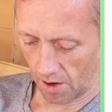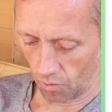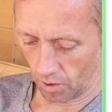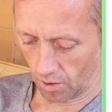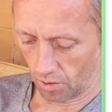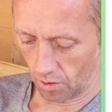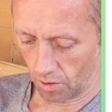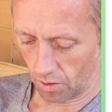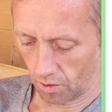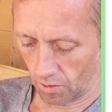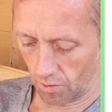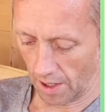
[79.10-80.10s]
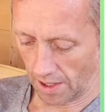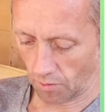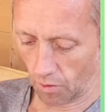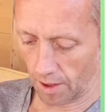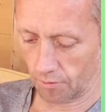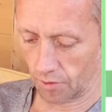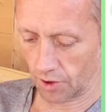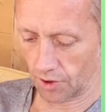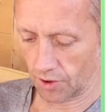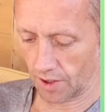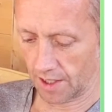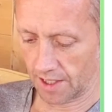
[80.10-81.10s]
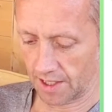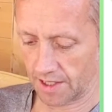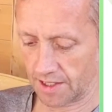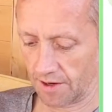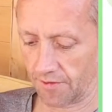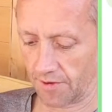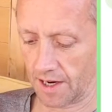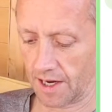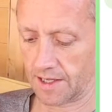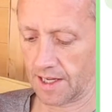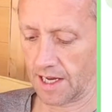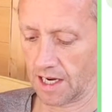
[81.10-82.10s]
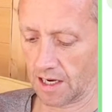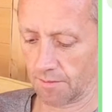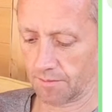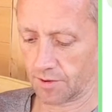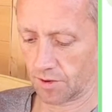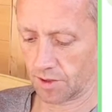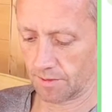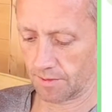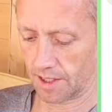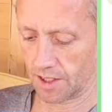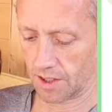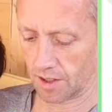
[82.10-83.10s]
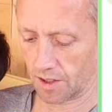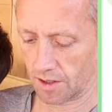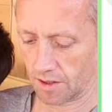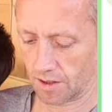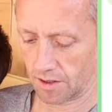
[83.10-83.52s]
Just what, Right, what I'm going to do is... I forgot to heal up so as to make sure...